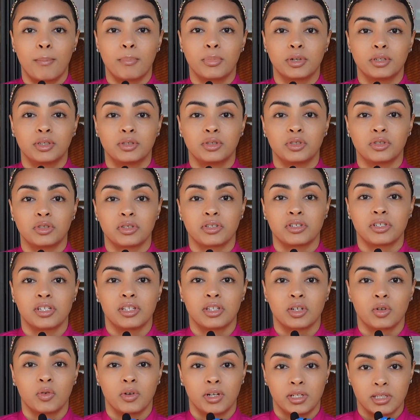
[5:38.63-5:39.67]
but just in the
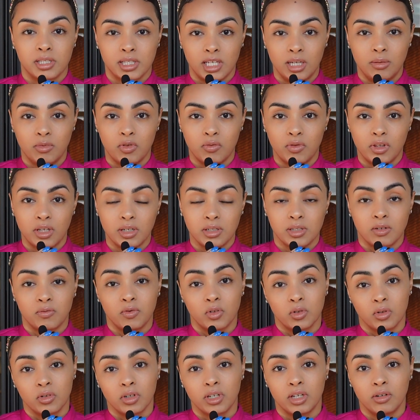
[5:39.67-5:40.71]
grand scheme of things, if you're
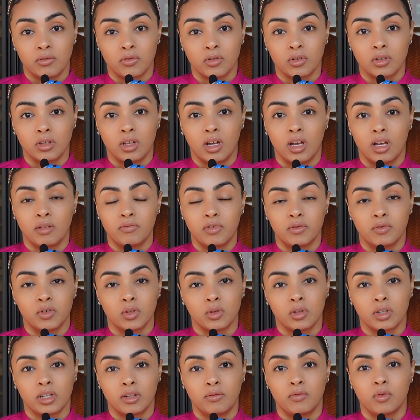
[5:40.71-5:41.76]
looking for love, if you're
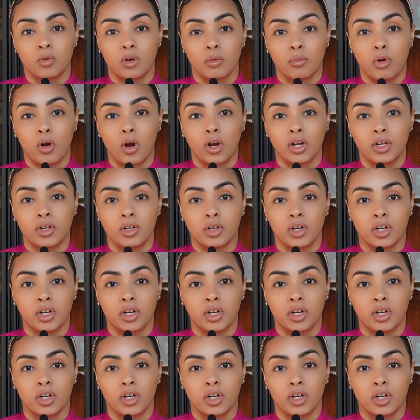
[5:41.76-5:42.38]
looking for a partner,